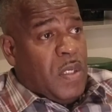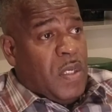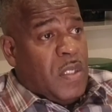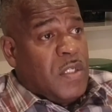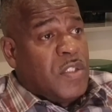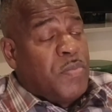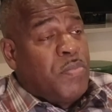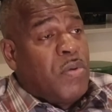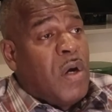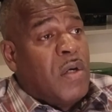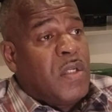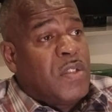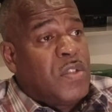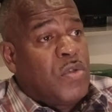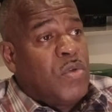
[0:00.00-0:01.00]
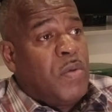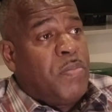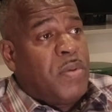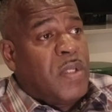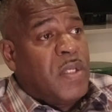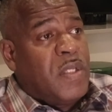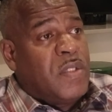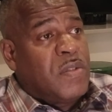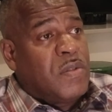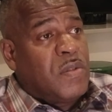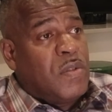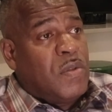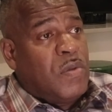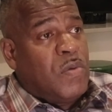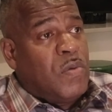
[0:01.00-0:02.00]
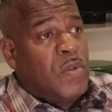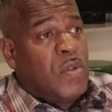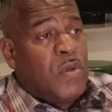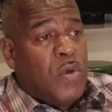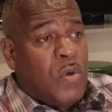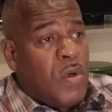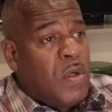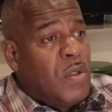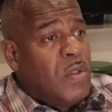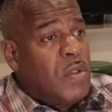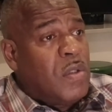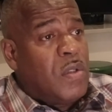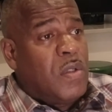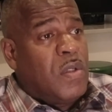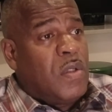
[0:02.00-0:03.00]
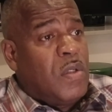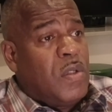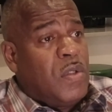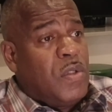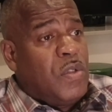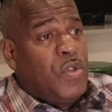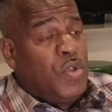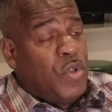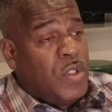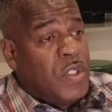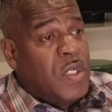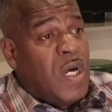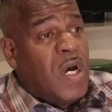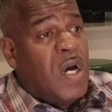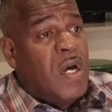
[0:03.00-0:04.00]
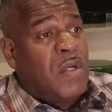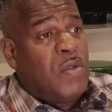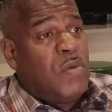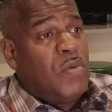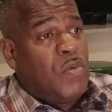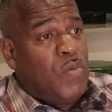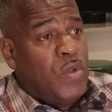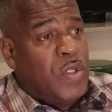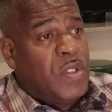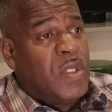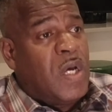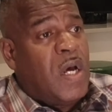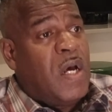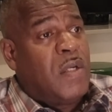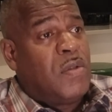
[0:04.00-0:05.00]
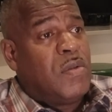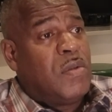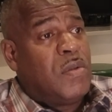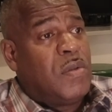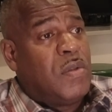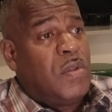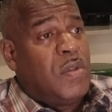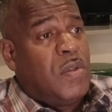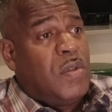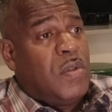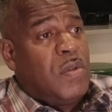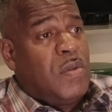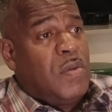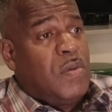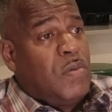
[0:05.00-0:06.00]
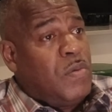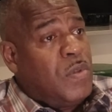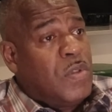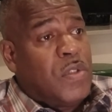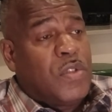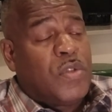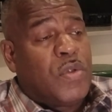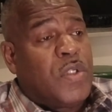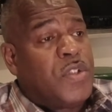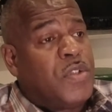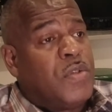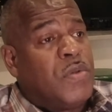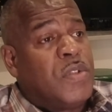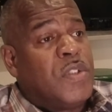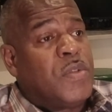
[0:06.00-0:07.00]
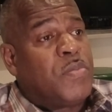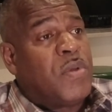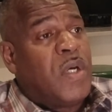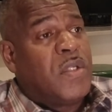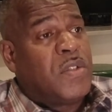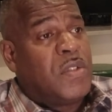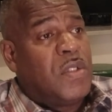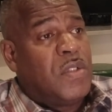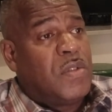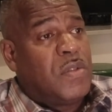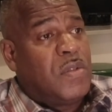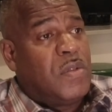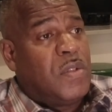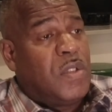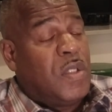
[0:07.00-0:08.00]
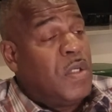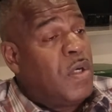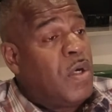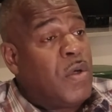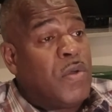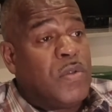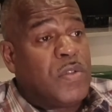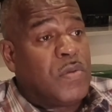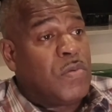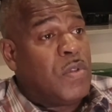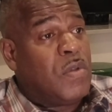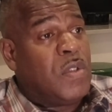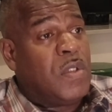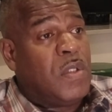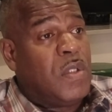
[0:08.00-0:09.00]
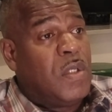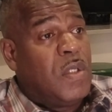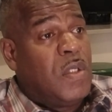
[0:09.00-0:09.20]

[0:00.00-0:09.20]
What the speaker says: And it's brought us to a place where, Lord, You're God, we're not. We're going to trust You in this process. It hurts, Rudy.